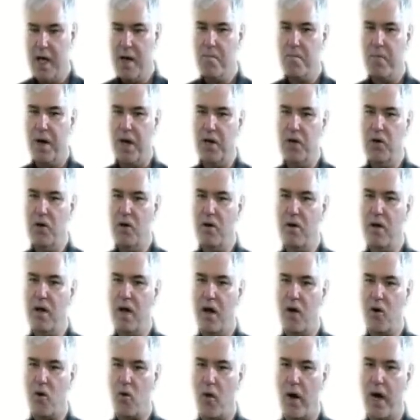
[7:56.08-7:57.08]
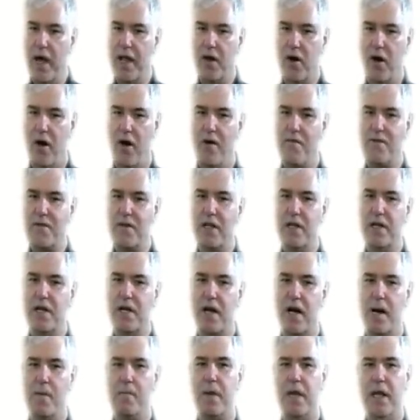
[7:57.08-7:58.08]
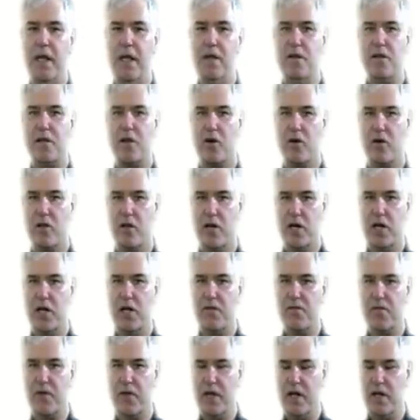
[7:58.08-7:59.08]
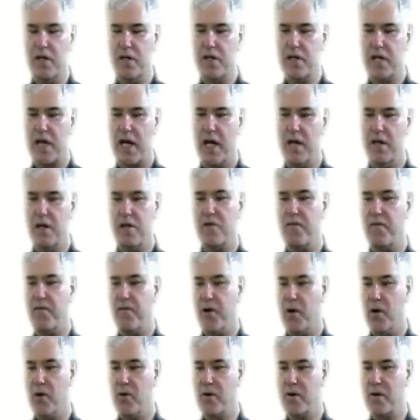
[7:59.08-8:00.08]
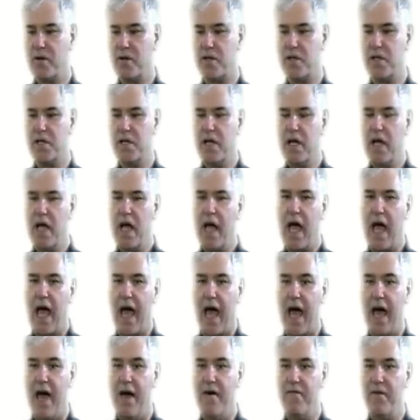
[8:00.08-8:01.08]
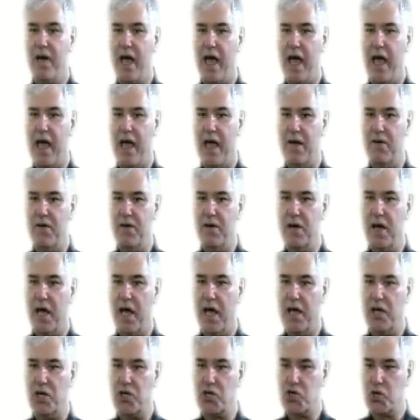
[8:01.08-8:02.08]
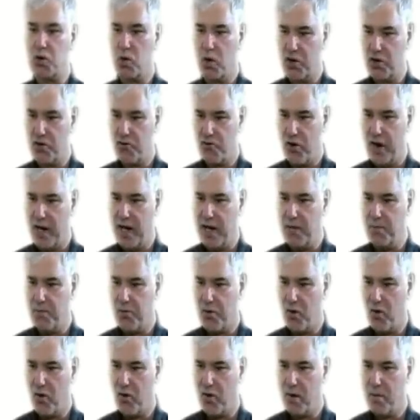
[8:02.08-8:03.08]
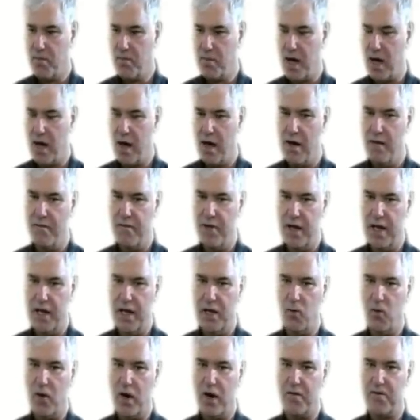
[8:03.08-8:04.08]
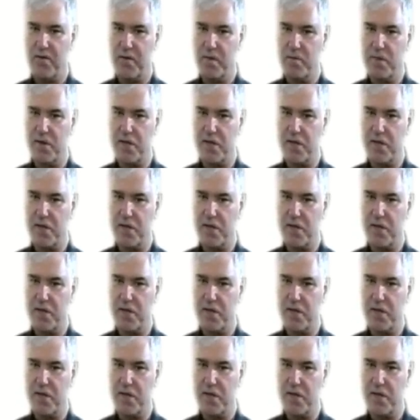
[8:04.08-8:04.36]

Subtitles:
but quite often companies that are looking for these kinds of folks have a short training program of anywhere from